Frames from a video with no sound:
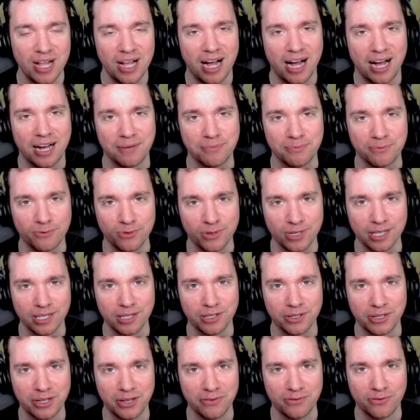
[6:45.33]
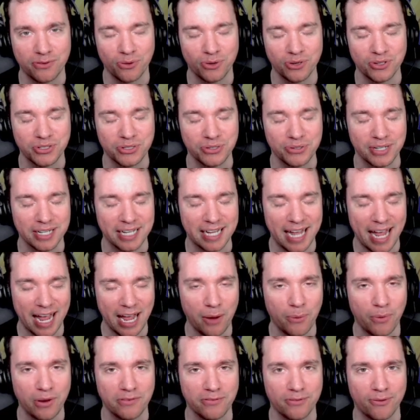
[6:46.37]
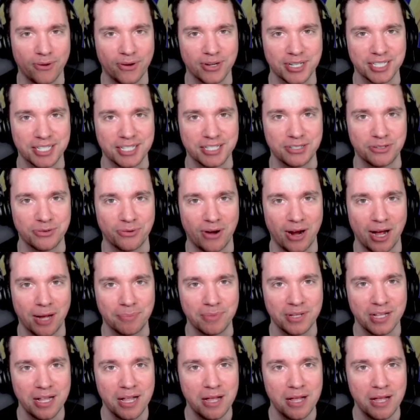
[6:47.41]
I'm really looking forward to it. Can't wait for it to drop.